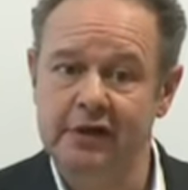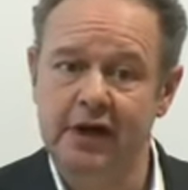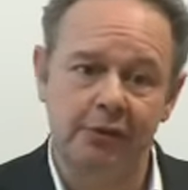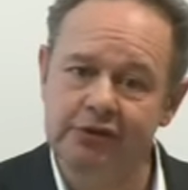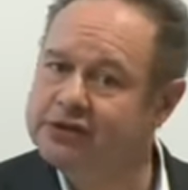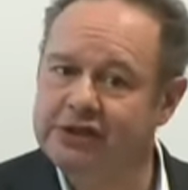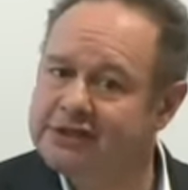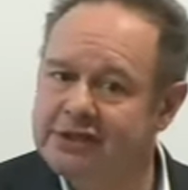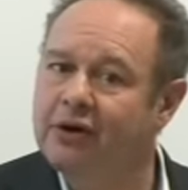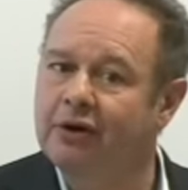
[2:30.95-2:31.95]
I would
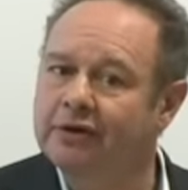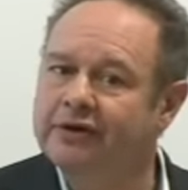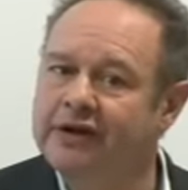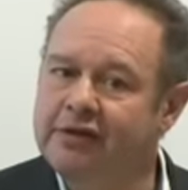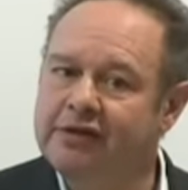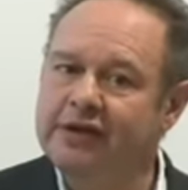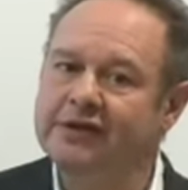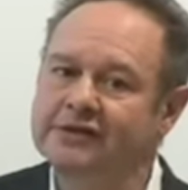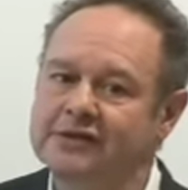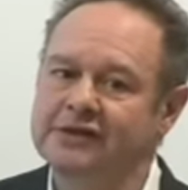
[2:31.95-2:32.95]
suggest not. I don't think
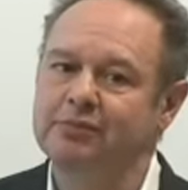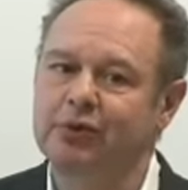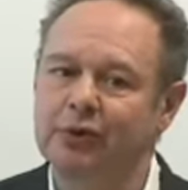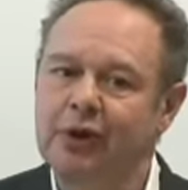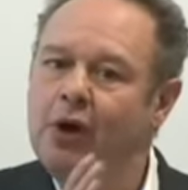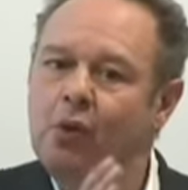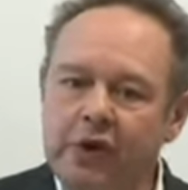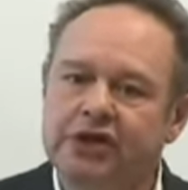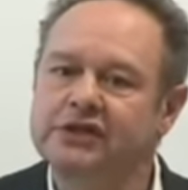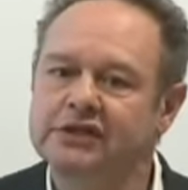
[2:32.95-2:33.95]
it's a simple
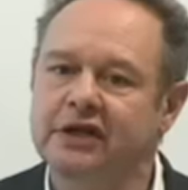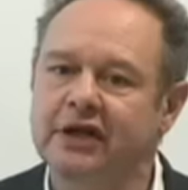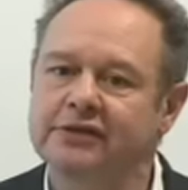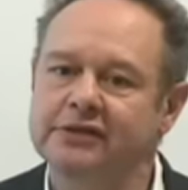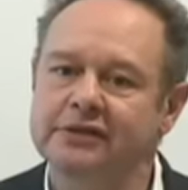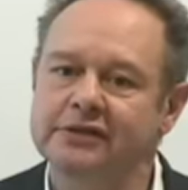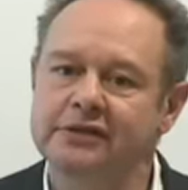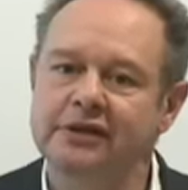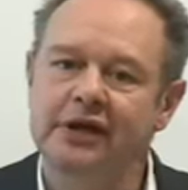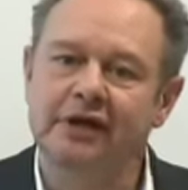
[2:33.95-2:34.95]
which is
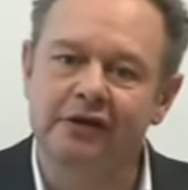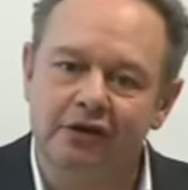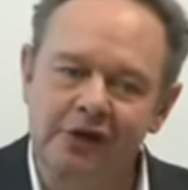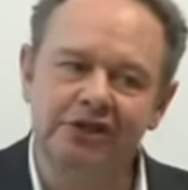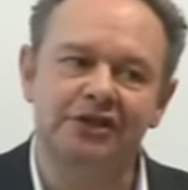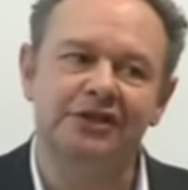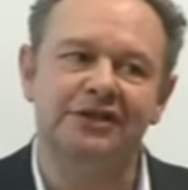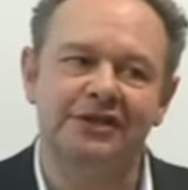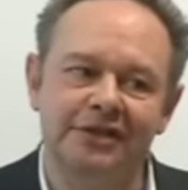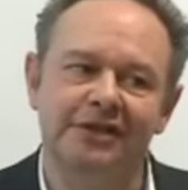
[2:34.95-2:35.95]
closest. The question is
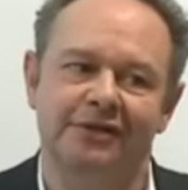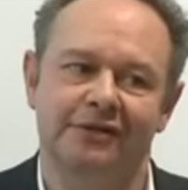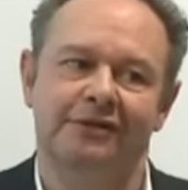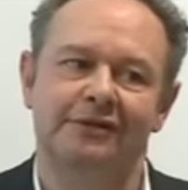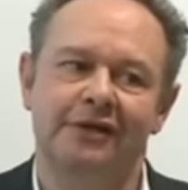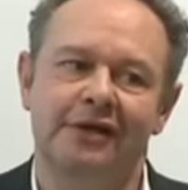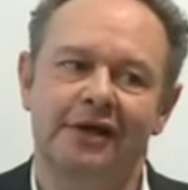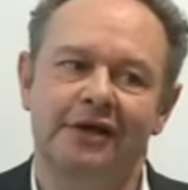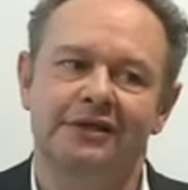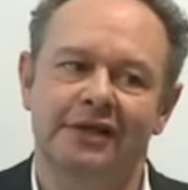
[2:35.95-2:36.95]
still,
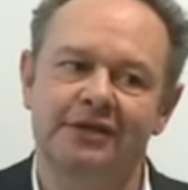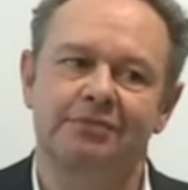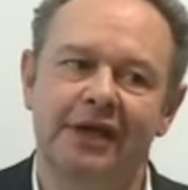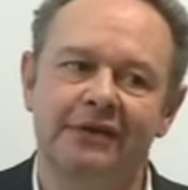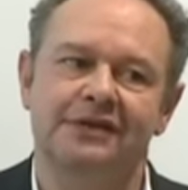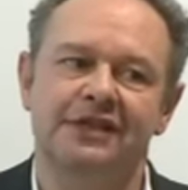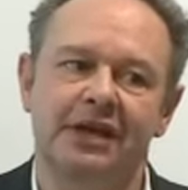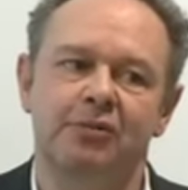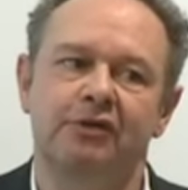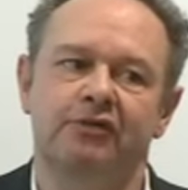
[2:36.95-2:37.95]
does it make the
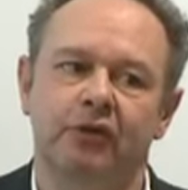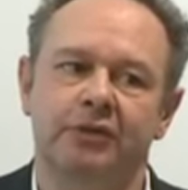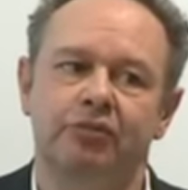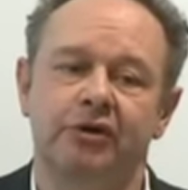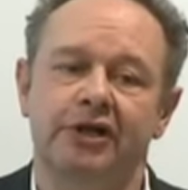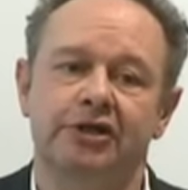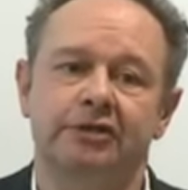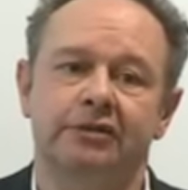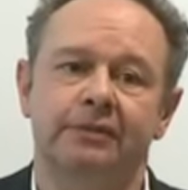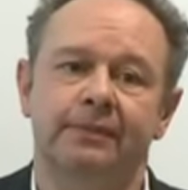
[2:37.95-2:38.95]
same overall impression?